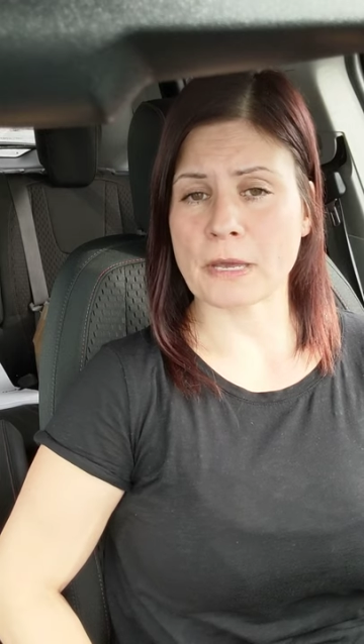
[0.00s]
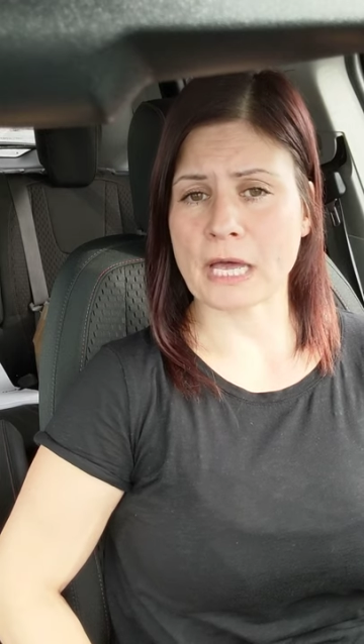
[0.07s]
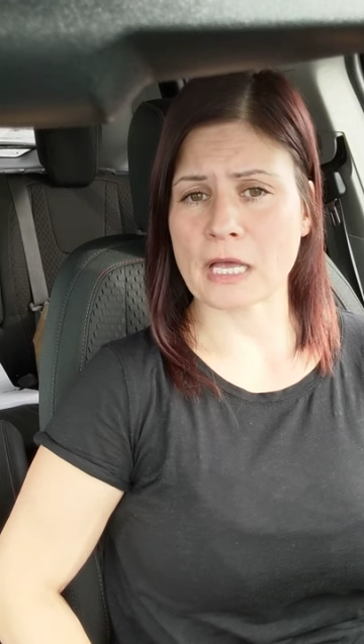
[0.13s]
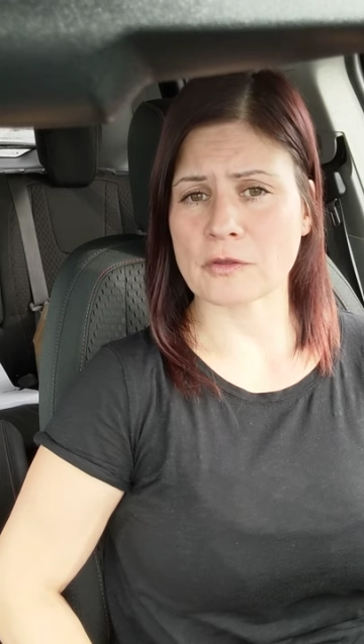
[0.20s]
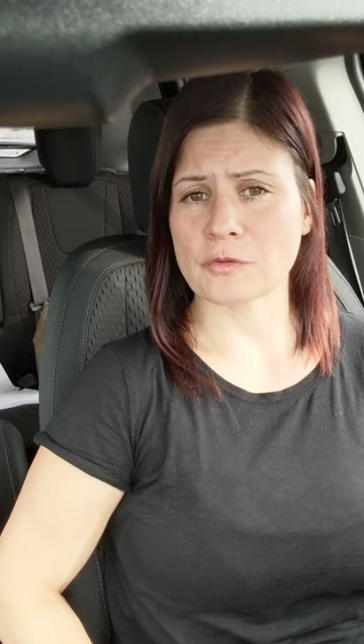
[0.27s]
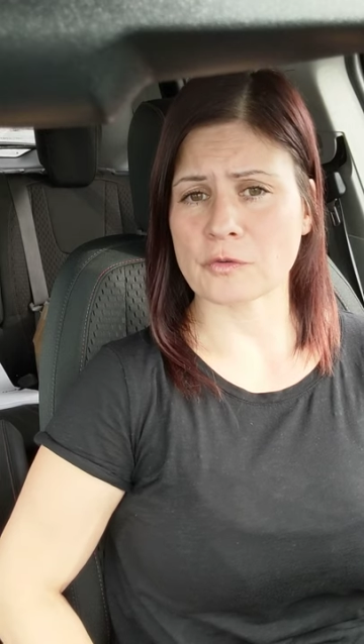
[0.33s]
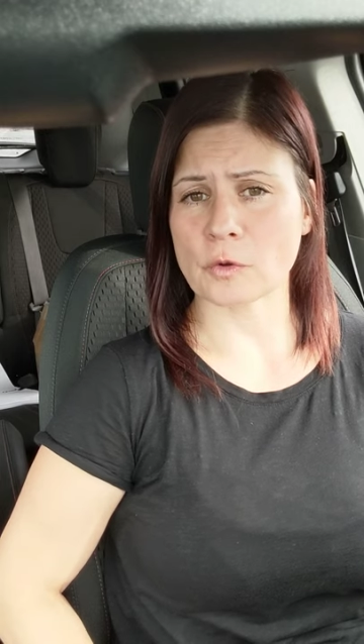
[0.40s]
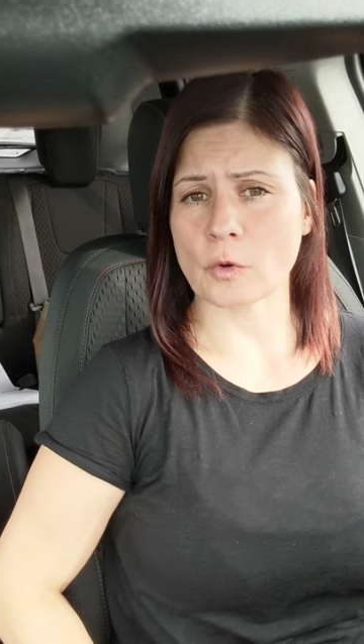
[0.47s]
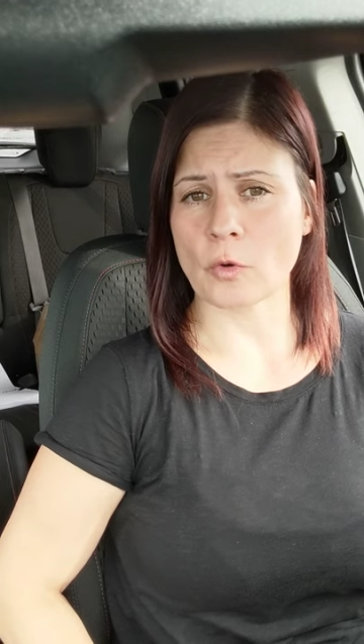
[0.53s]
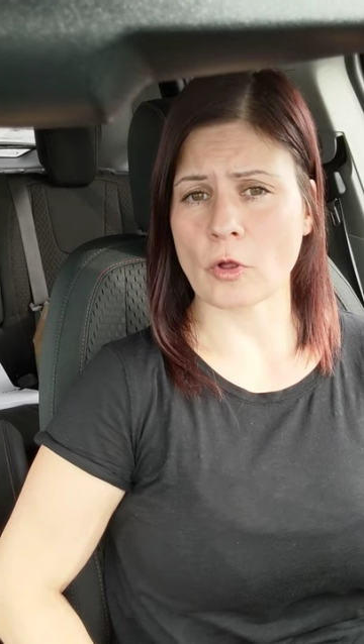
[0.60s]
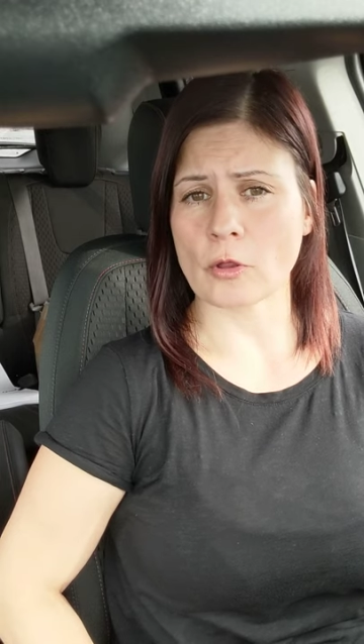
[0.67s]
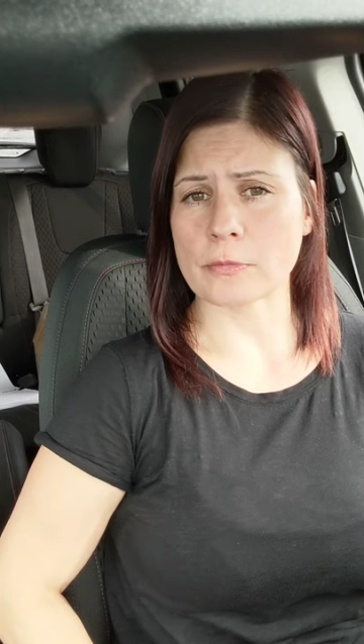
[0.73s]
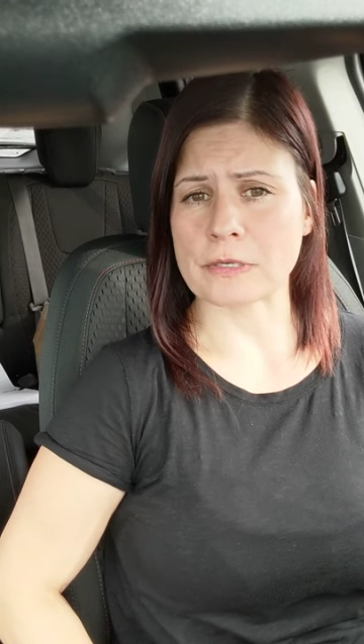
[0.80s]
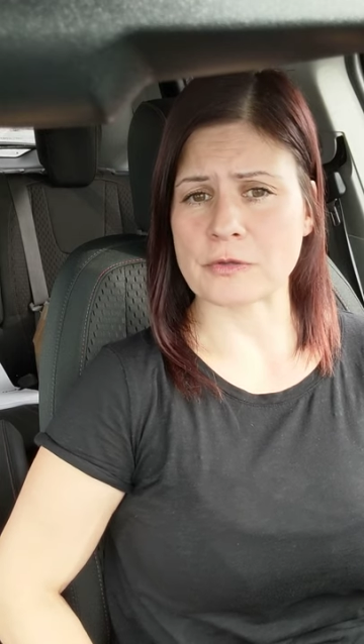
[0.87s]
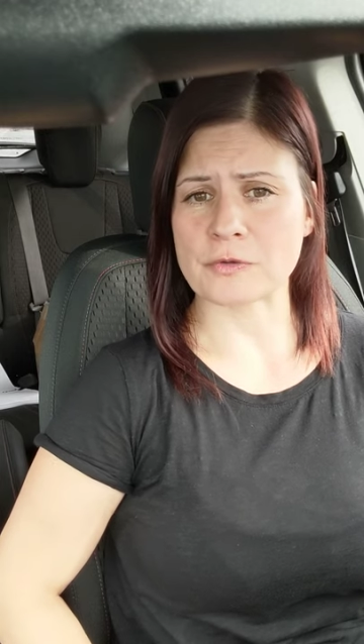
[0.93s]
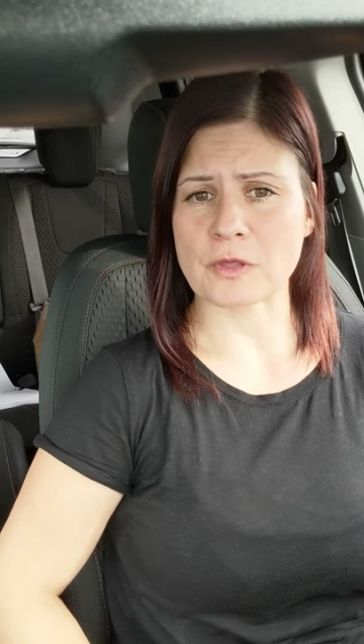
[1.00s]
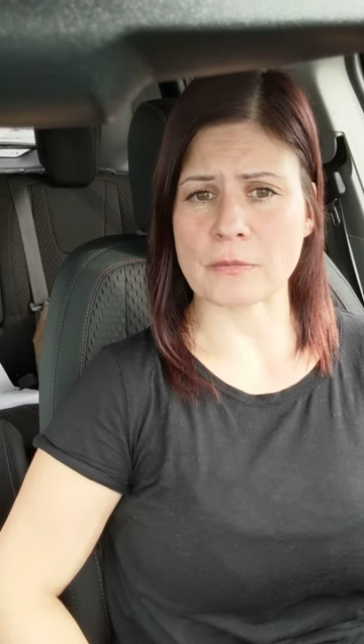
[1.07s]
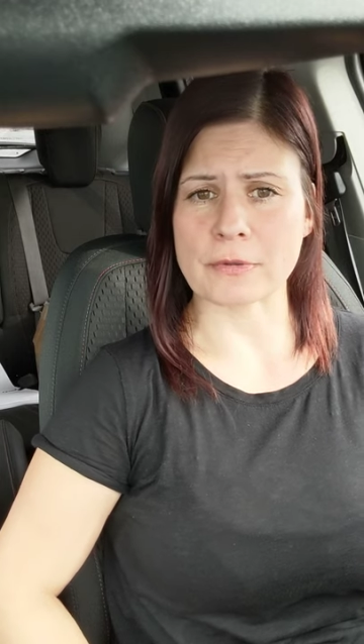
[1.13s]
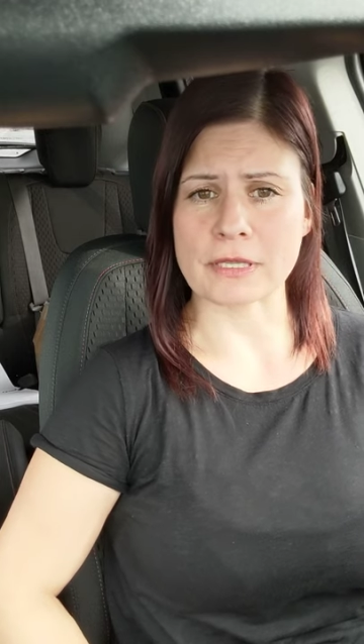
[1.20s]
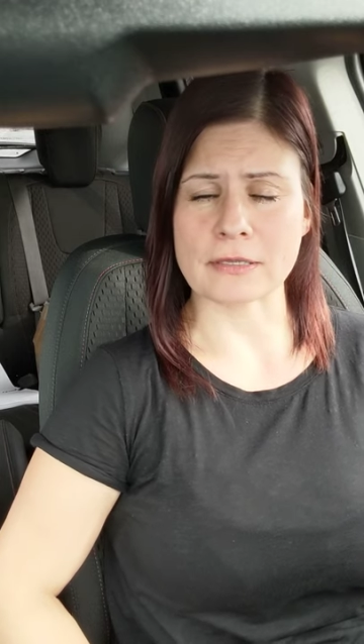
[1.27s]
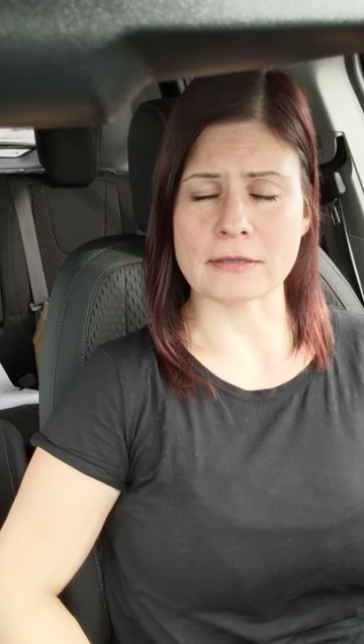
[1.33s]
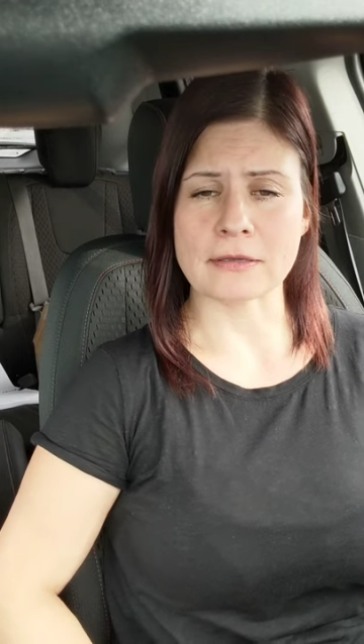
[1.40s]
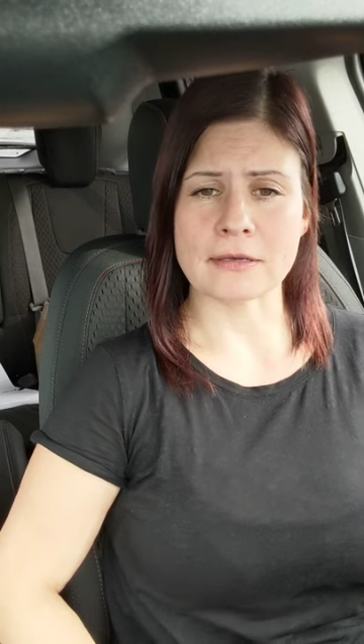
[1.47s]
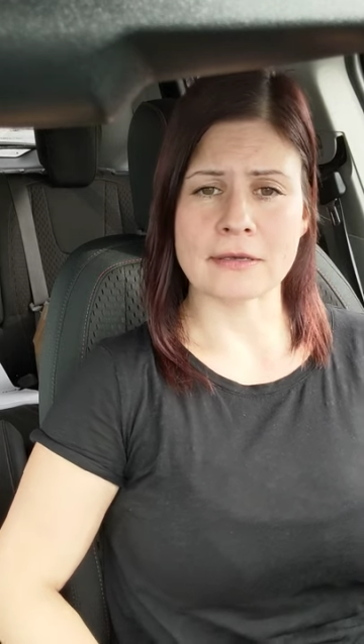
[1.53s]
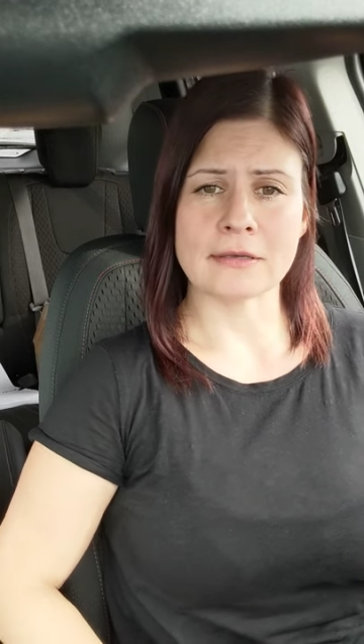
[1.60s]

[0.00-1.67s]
past Snoqualmie Summit.